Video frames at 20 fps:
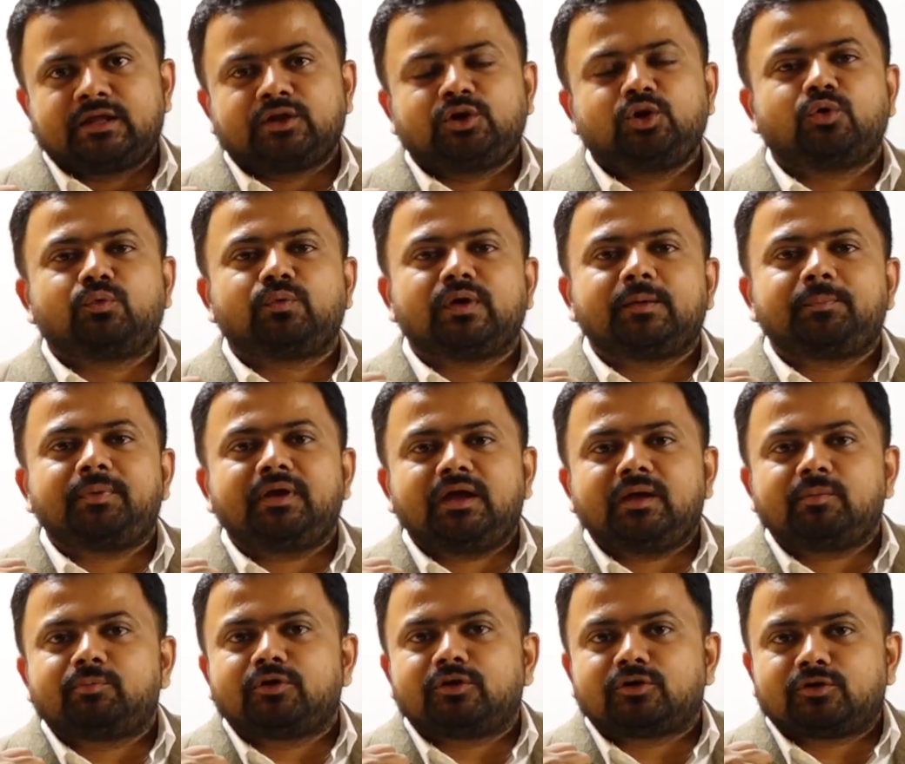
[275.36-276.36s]
you will be
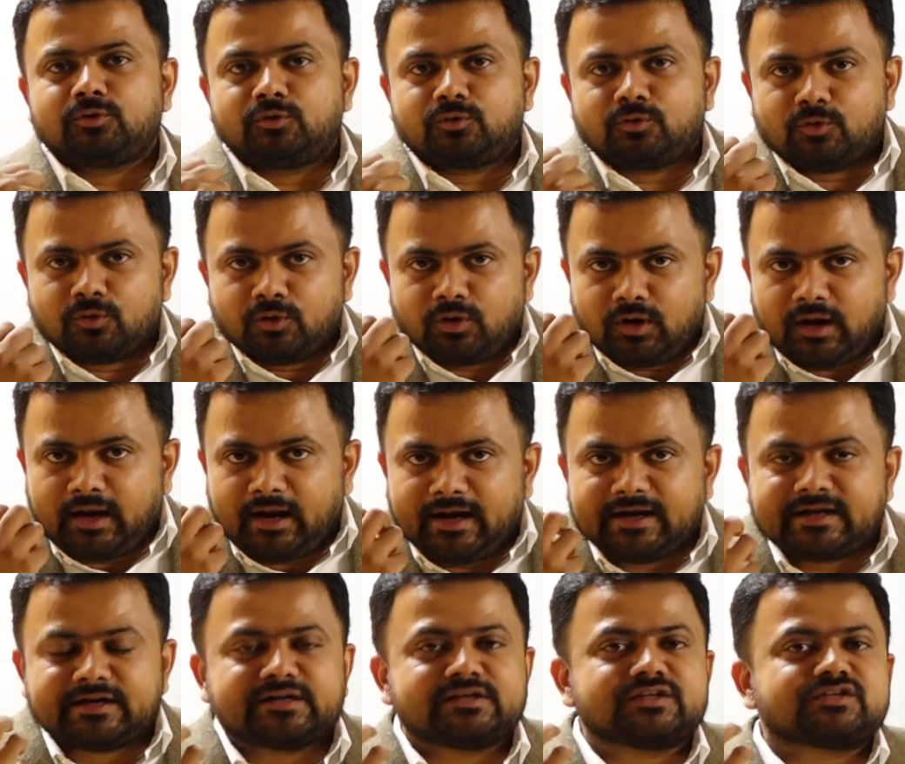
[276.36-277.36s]
able to
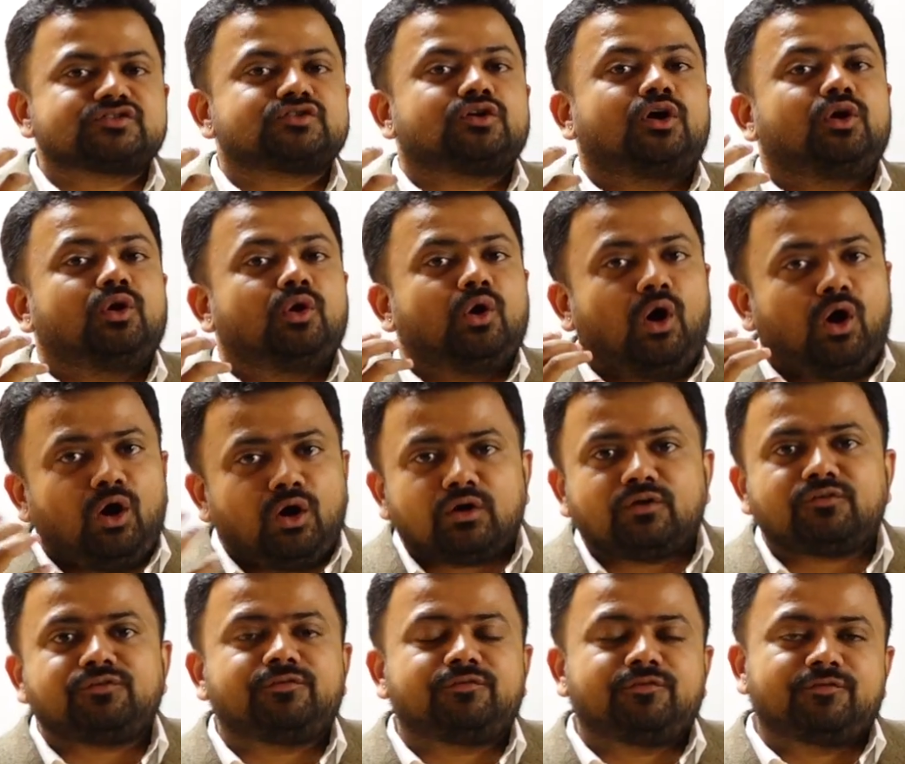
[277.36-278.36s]
address a lot
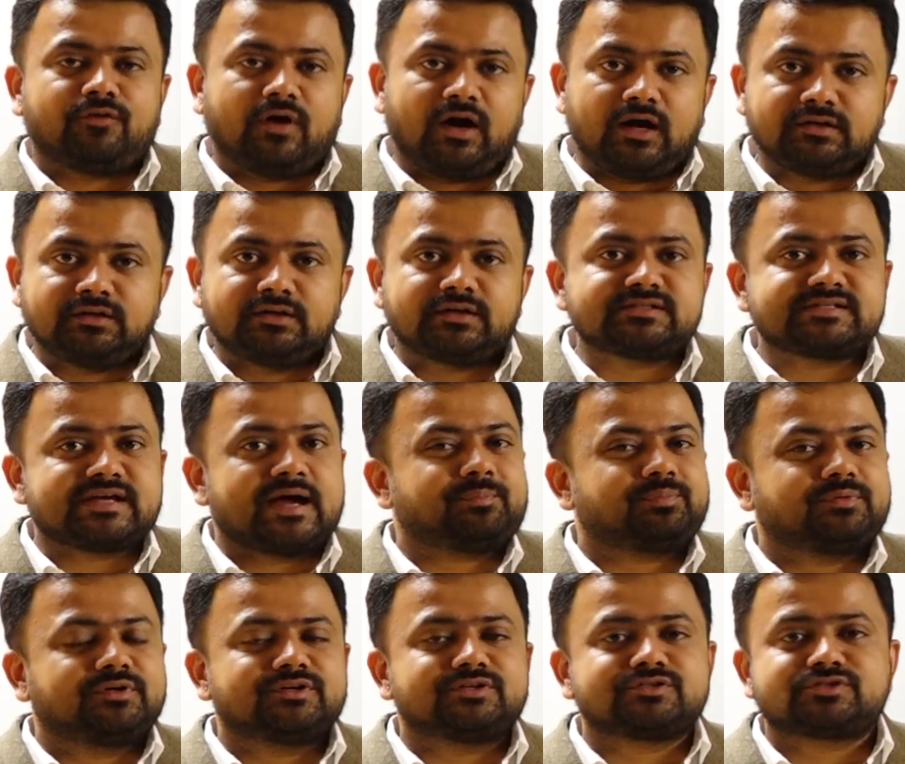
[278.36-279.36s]
of other
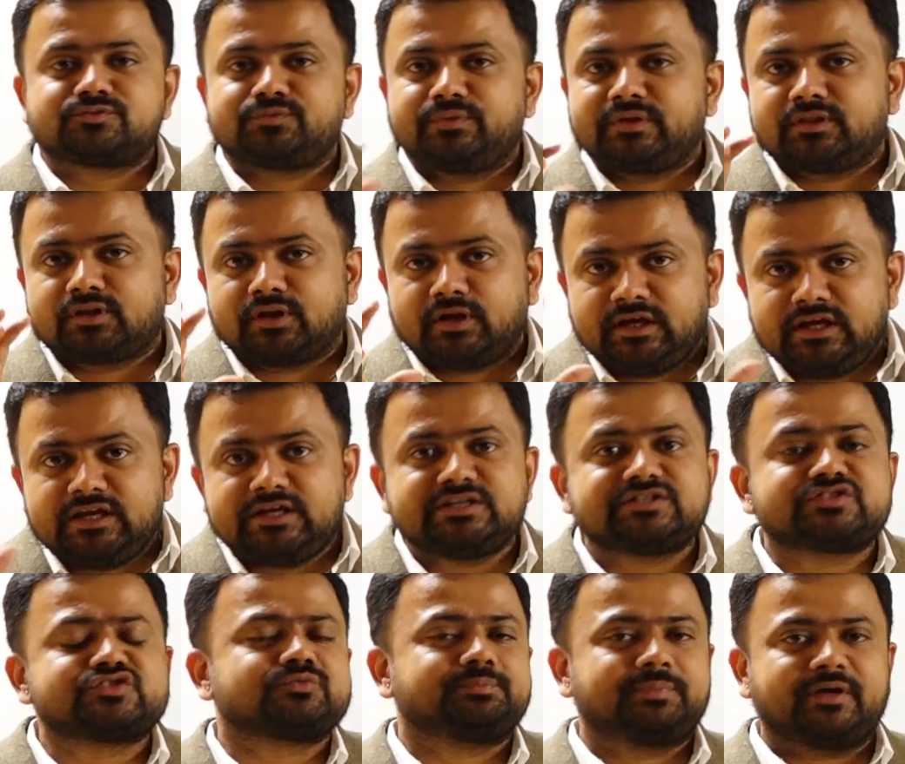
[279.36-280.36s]
chapters with
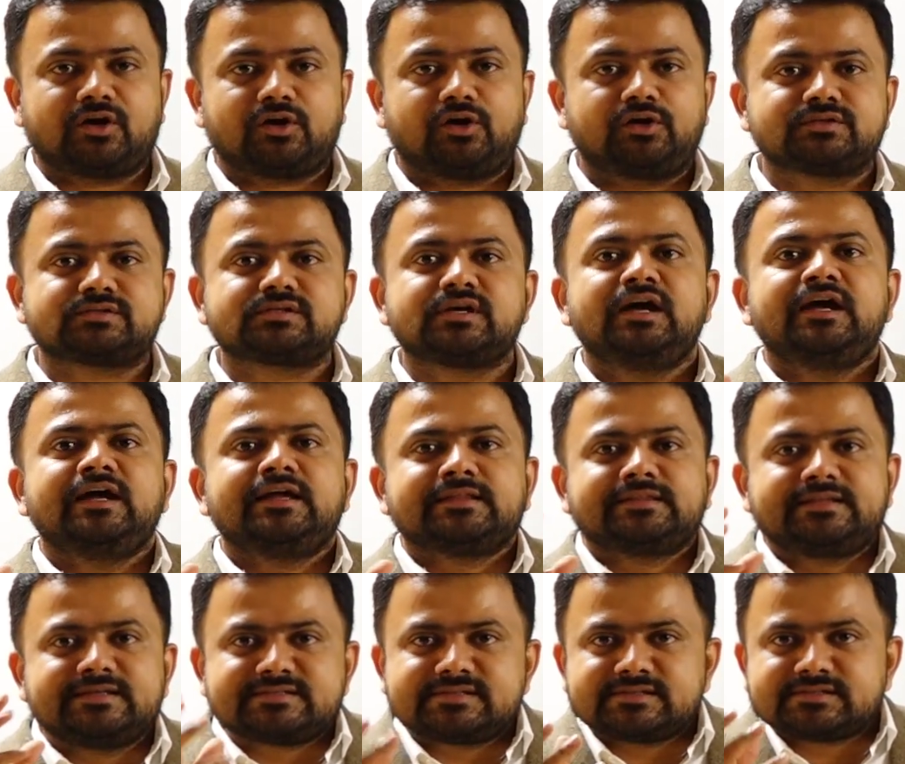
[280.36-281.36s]
ease, because
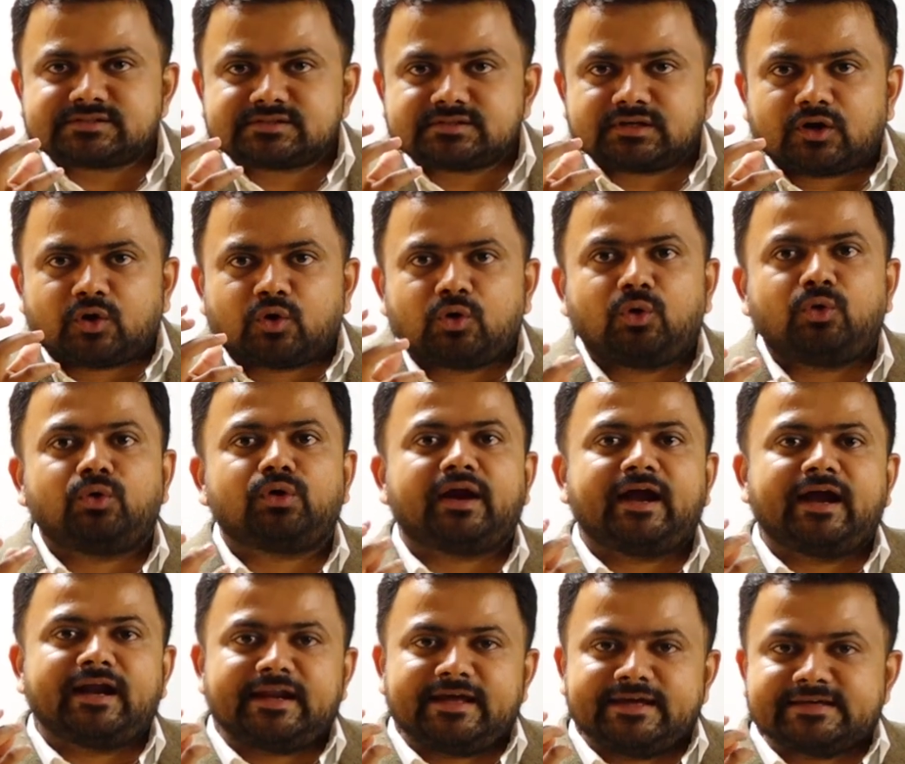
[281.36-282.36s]
this is the core
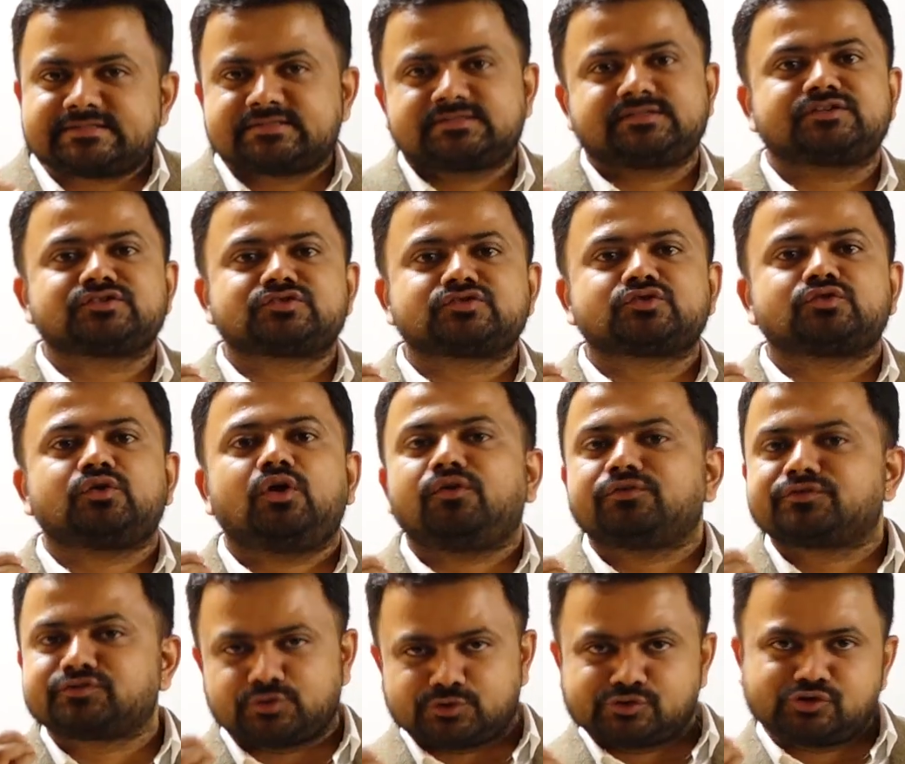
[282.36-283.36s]
and essence of
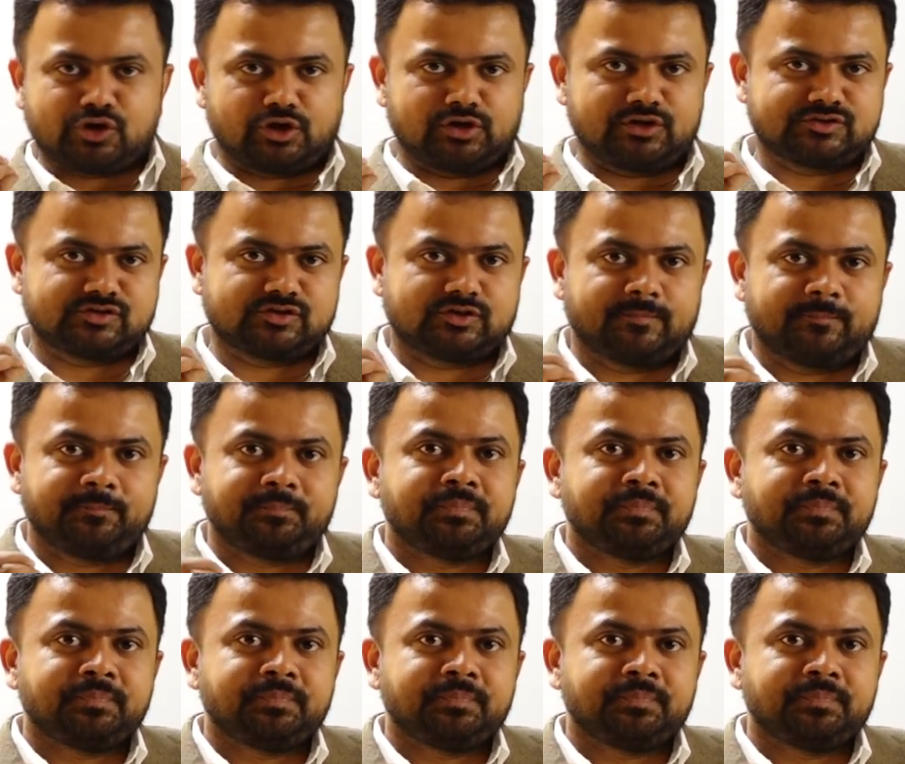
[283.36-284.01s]
sociology.